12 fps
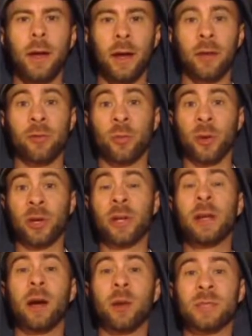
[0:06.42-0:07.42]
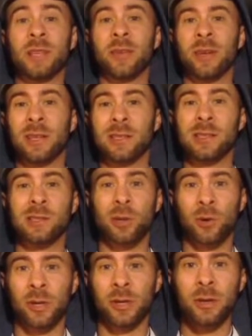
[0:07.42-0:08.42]
Hey everybody, I'm David Henzie
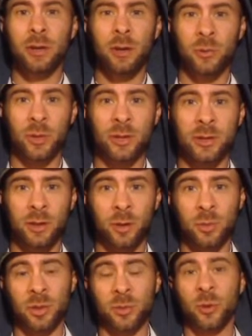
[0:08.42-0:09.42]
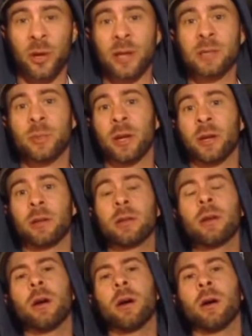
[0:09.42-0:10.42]
Skogen with Youngblood Brass Band.
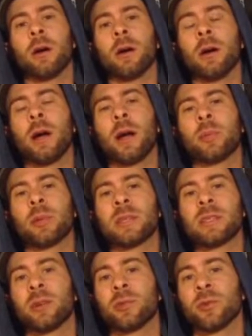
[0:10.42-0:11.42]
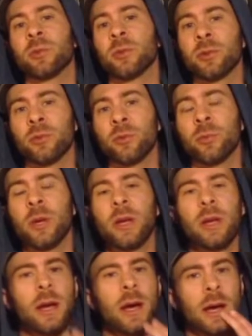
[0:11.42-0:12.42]
I play snare drum in the group.
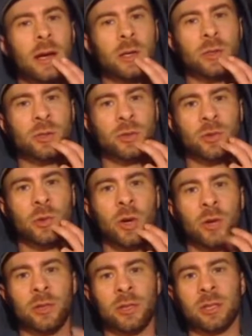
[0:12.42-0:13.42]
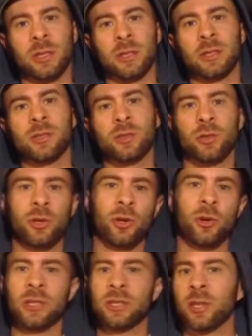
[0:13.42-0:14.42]
I also do all the
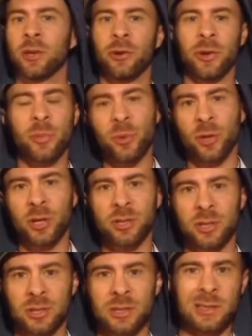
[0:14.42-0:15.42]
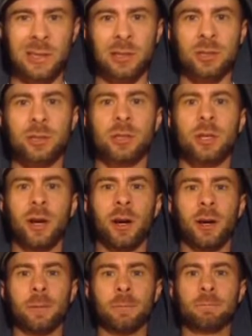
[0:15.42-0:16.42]
studio engineering and production and such,
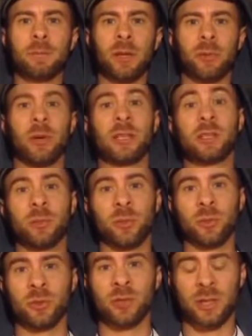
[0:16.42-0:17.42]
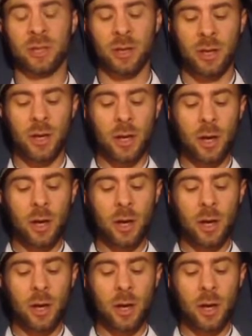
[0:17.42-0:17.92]
and write some of the music.